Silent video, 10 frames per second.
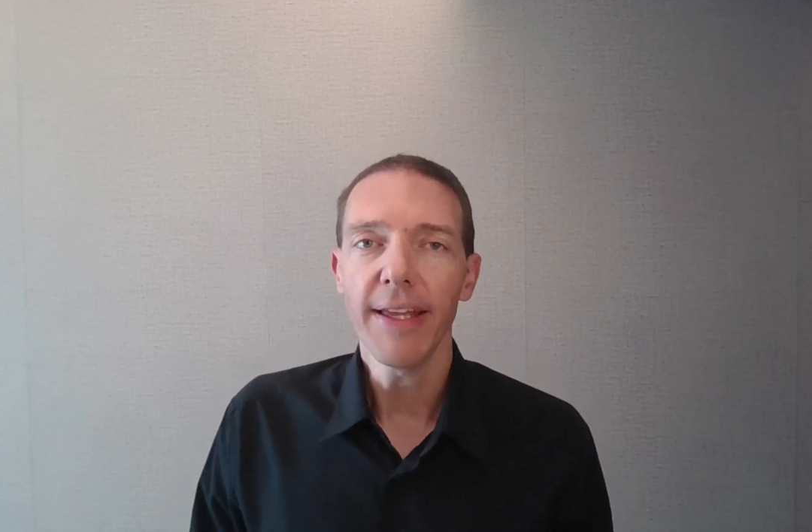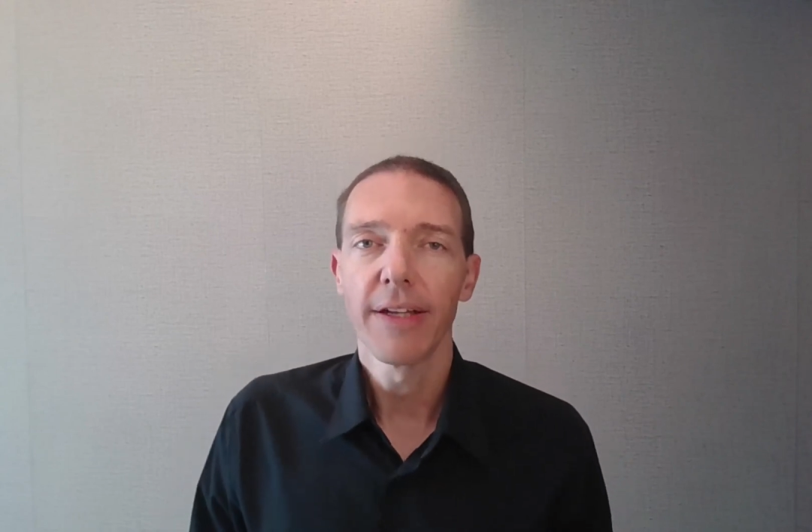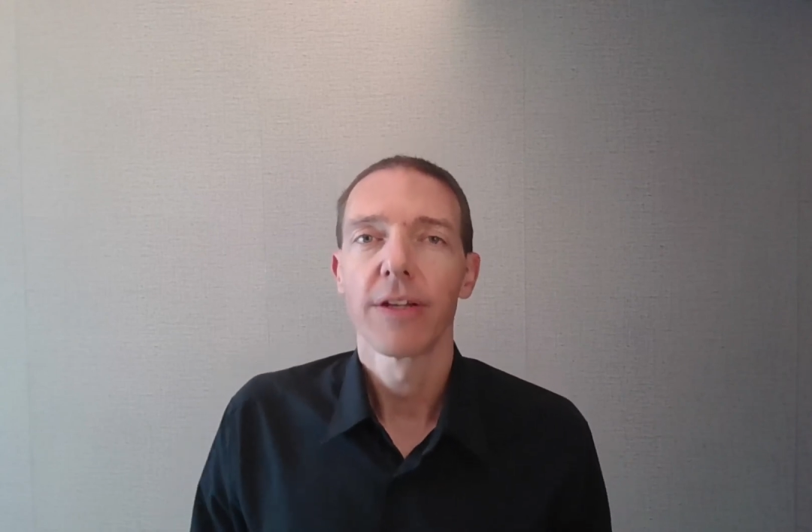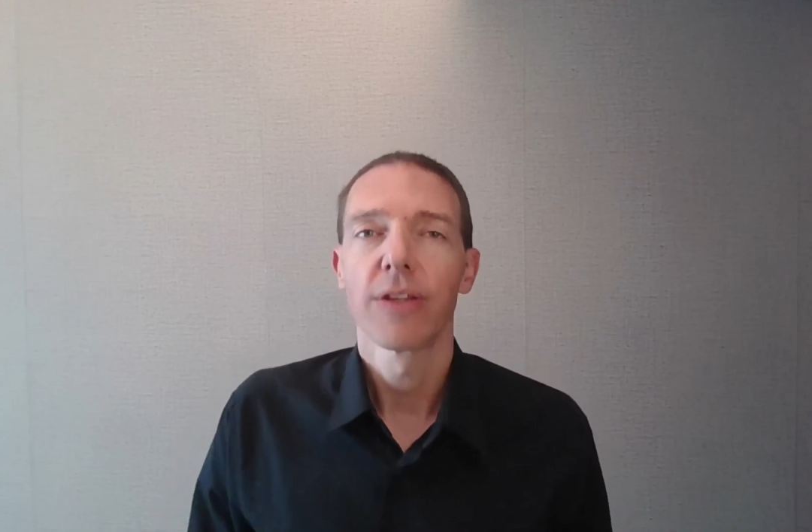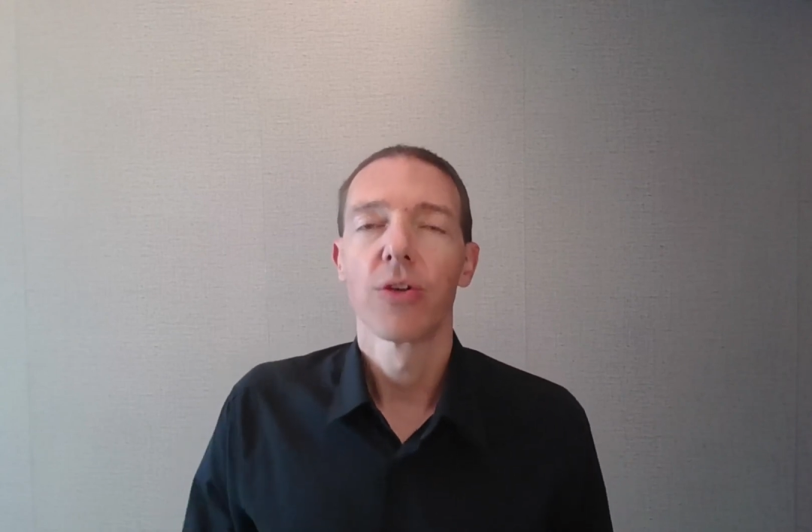
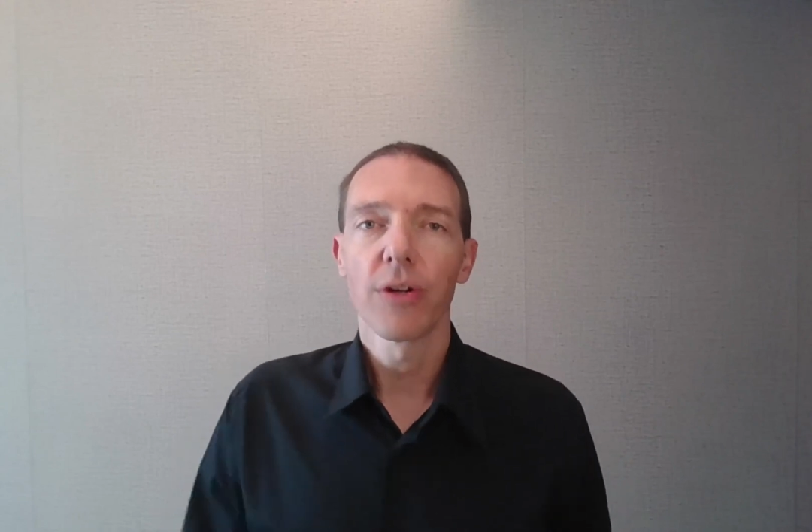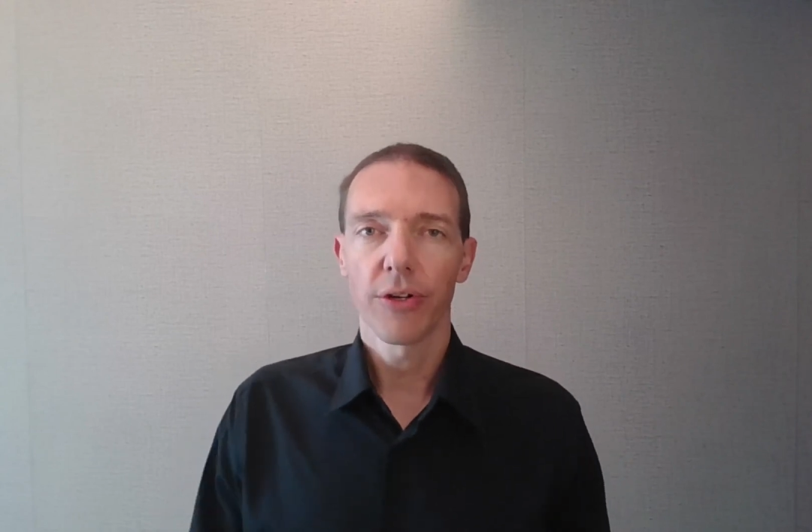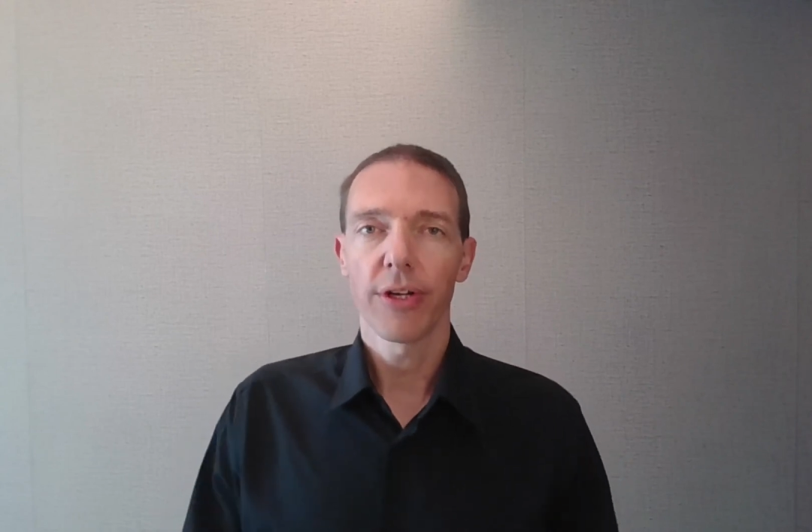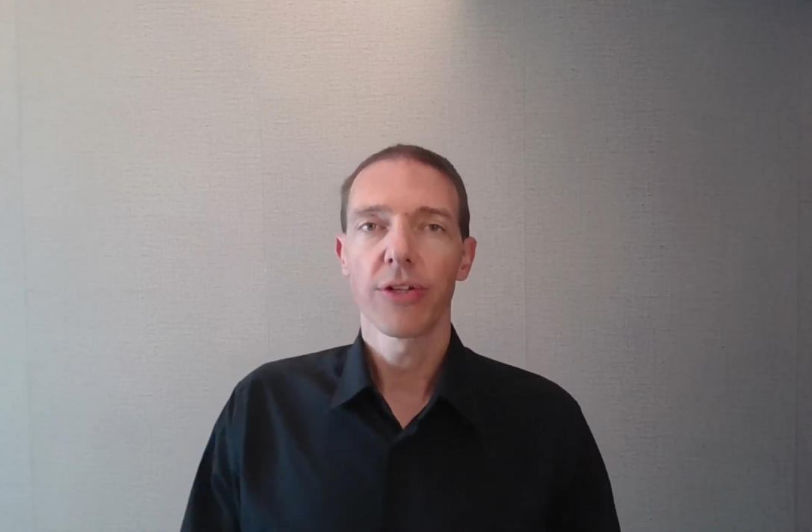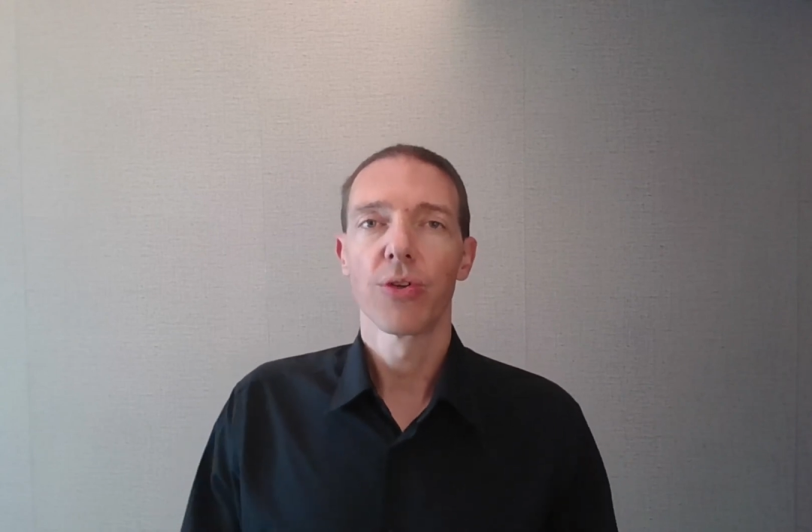you're going
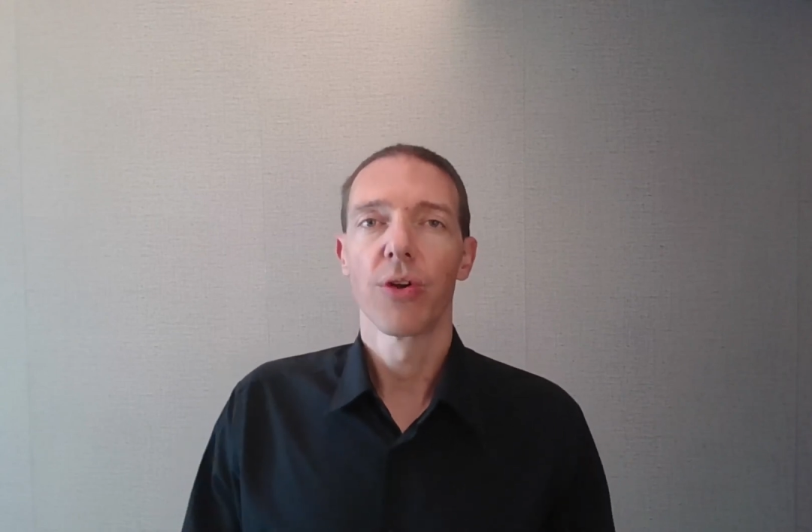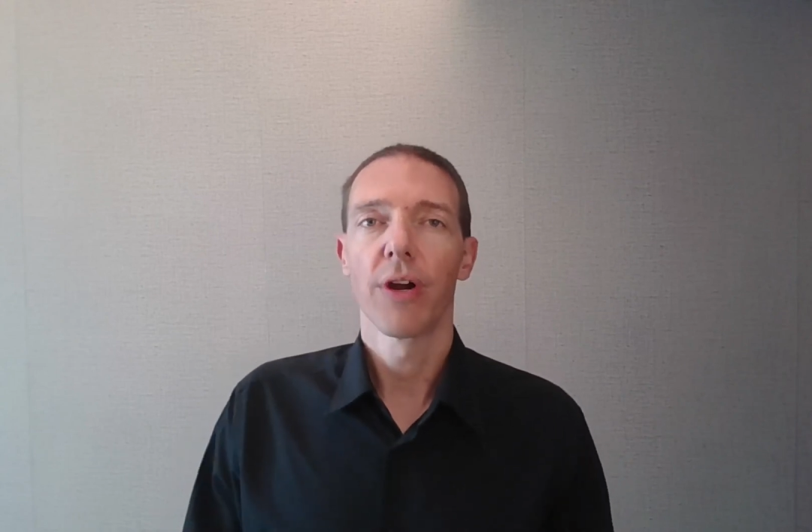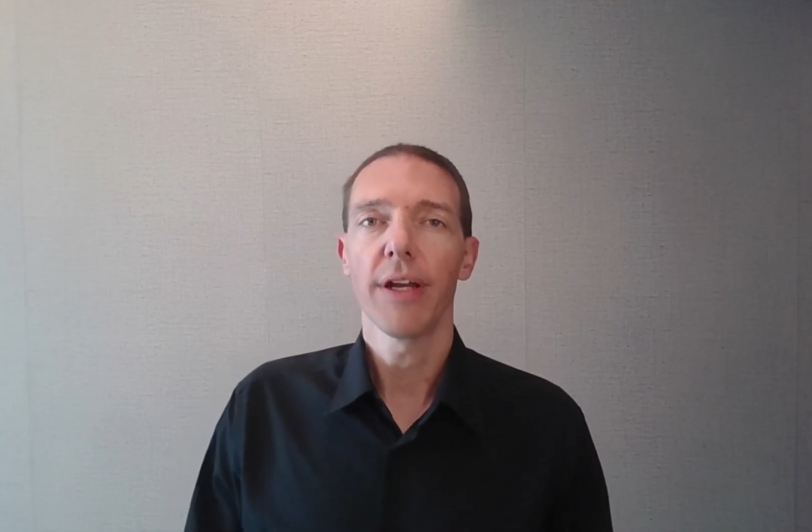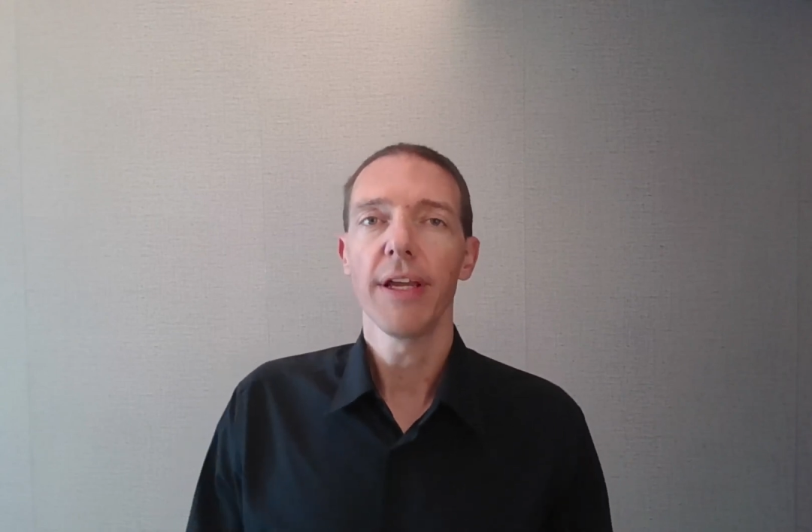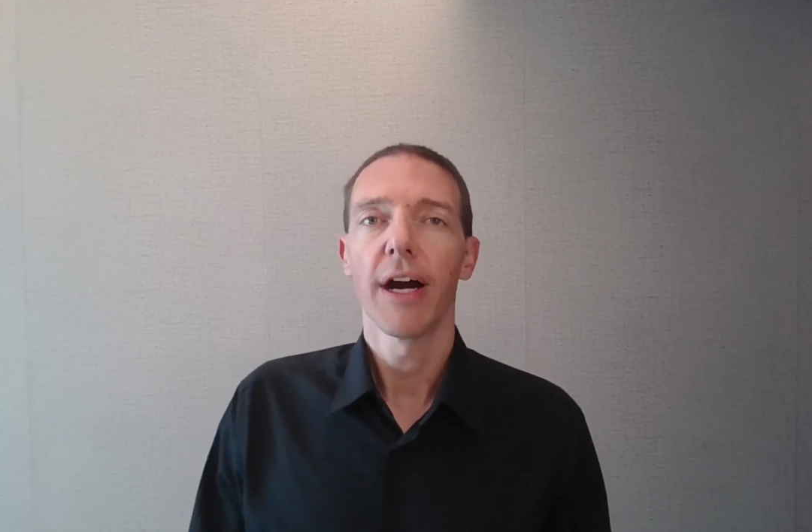to learn
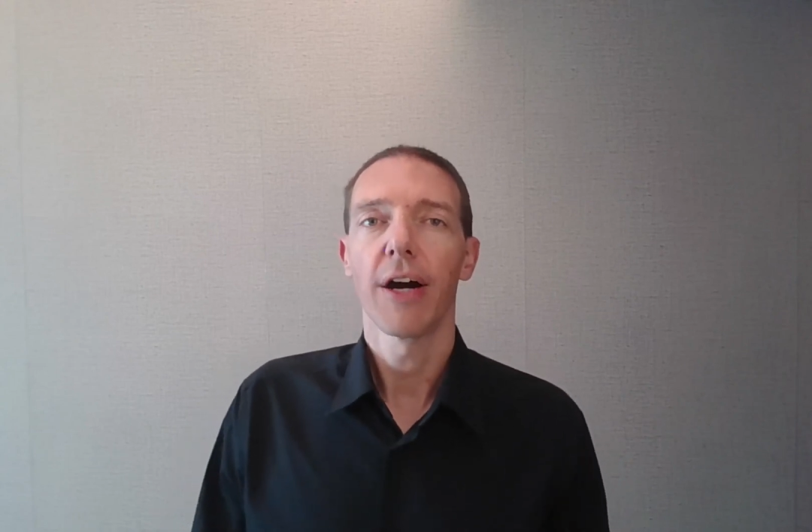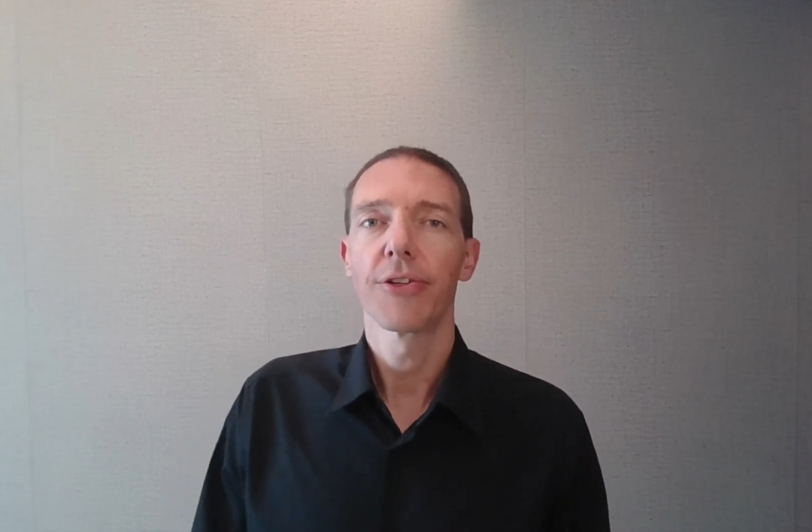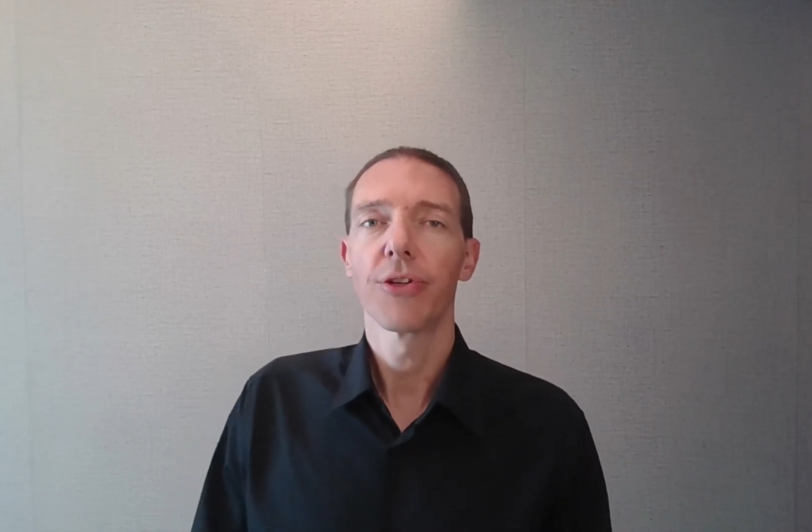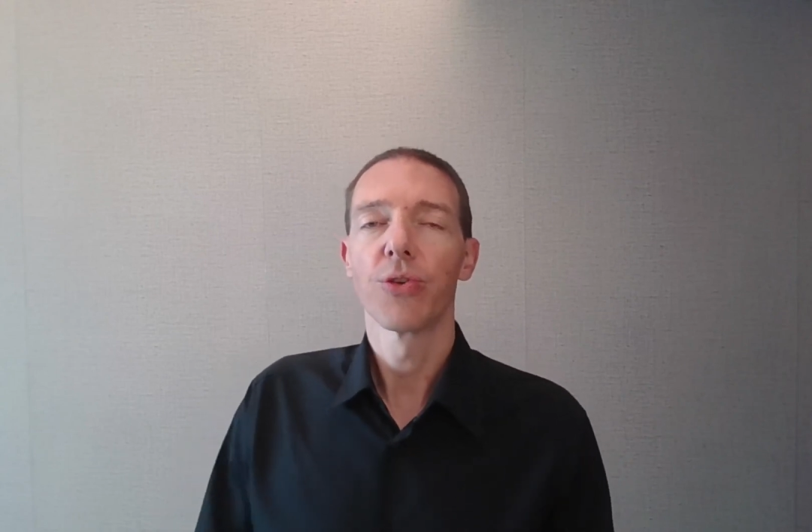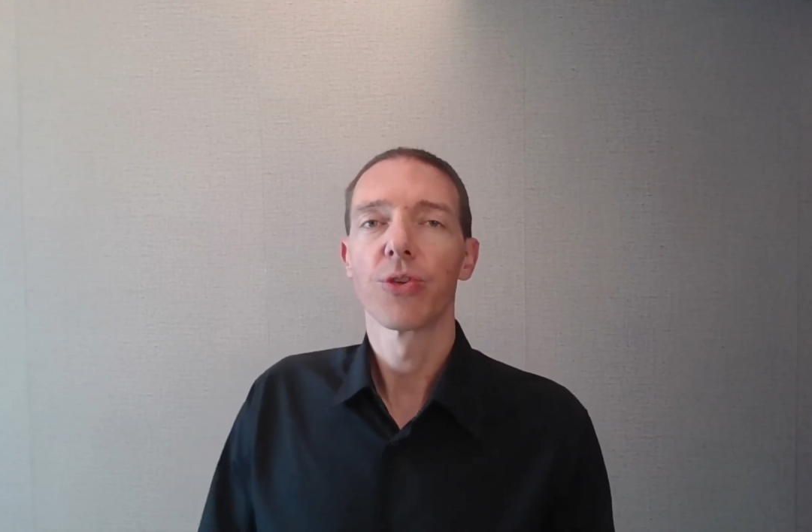how to
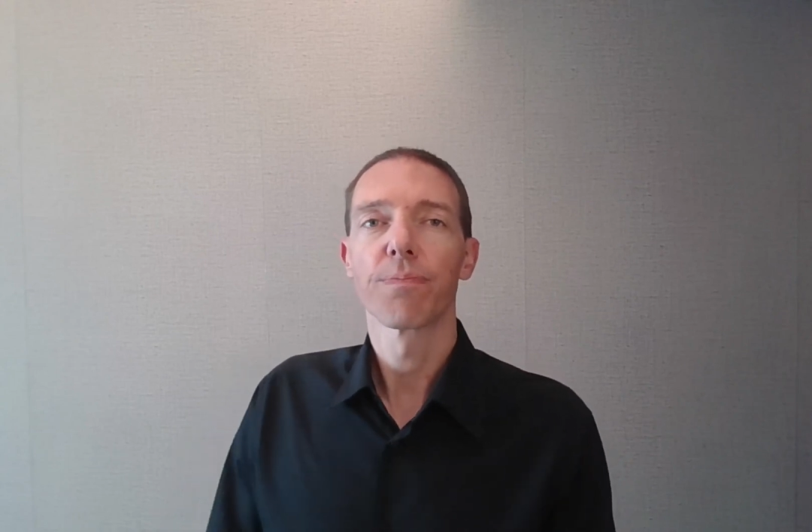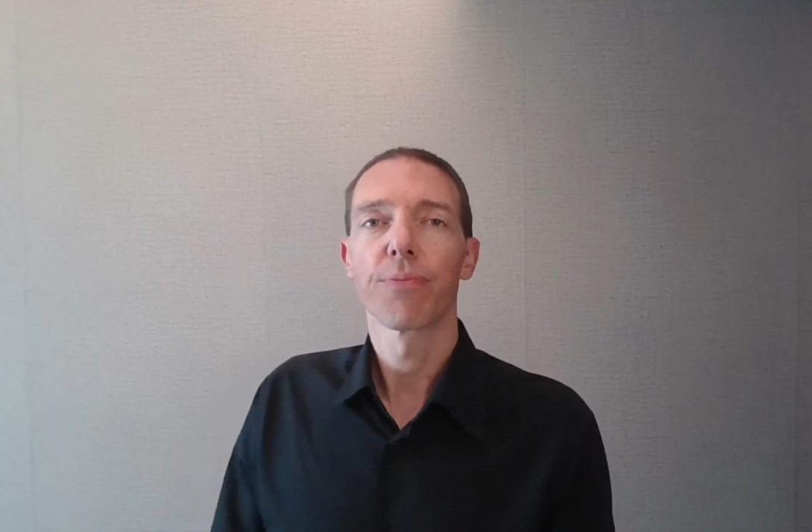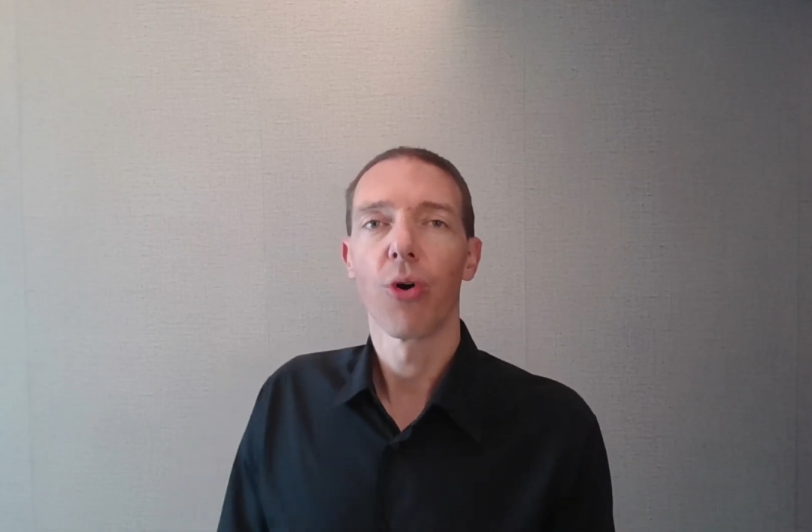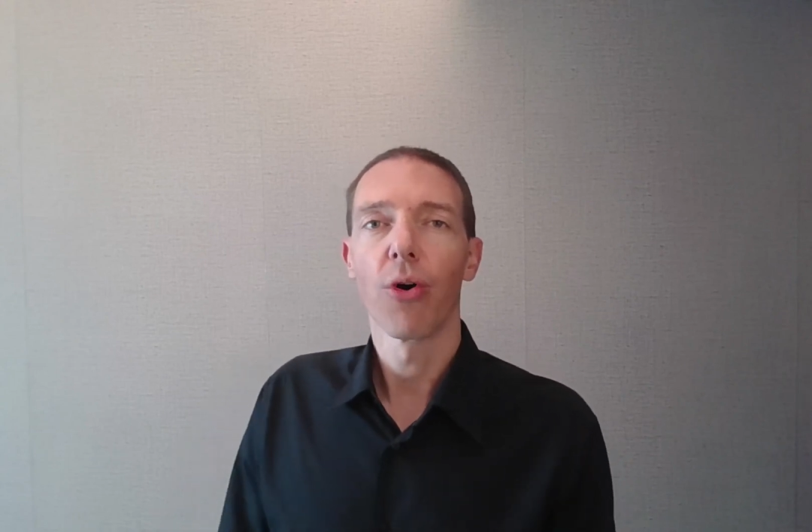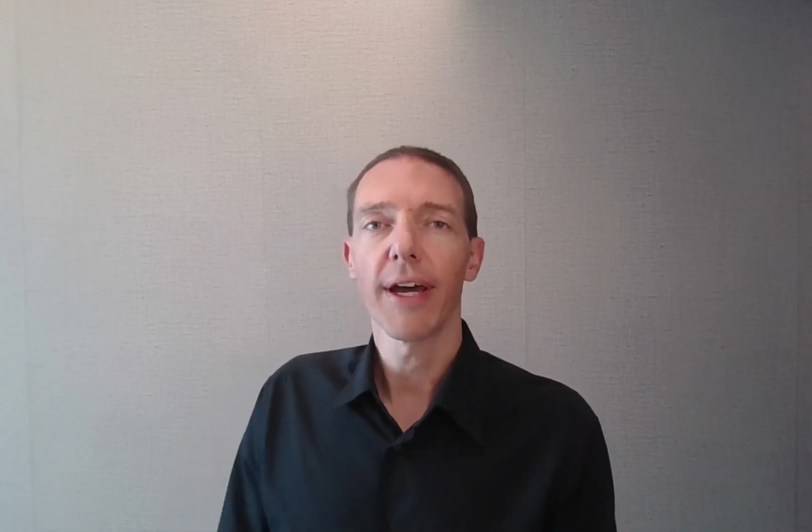use
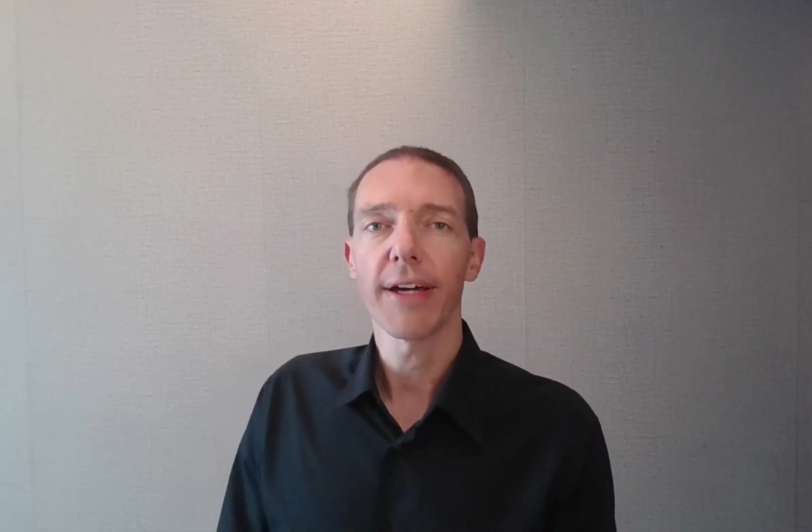product